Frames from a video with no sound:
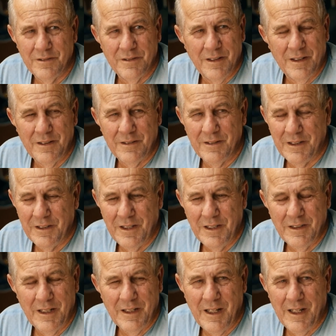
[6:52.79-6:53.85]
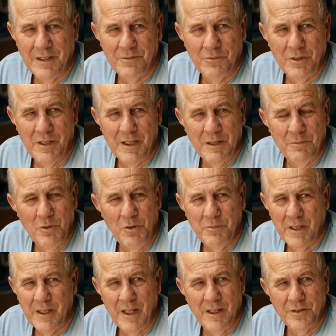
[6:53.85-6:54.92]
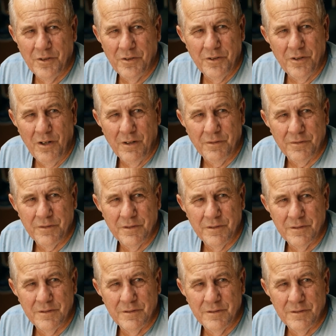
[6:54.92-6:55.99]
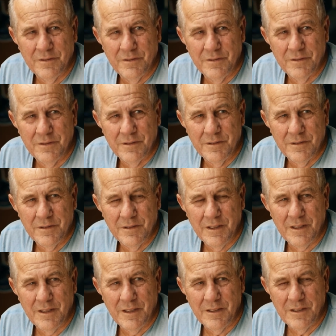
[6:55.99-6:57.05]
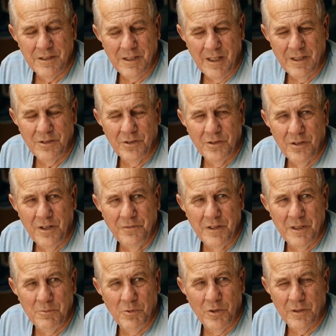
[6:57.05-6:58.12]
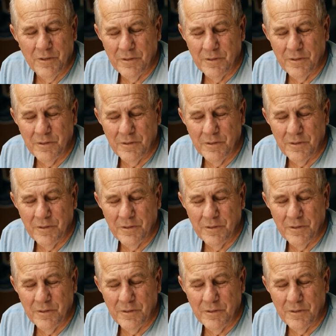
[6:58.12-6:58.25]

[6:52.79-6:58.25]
I, I think they can't. When they come home, they can't turn it off. They, they just can't turn it off anymore.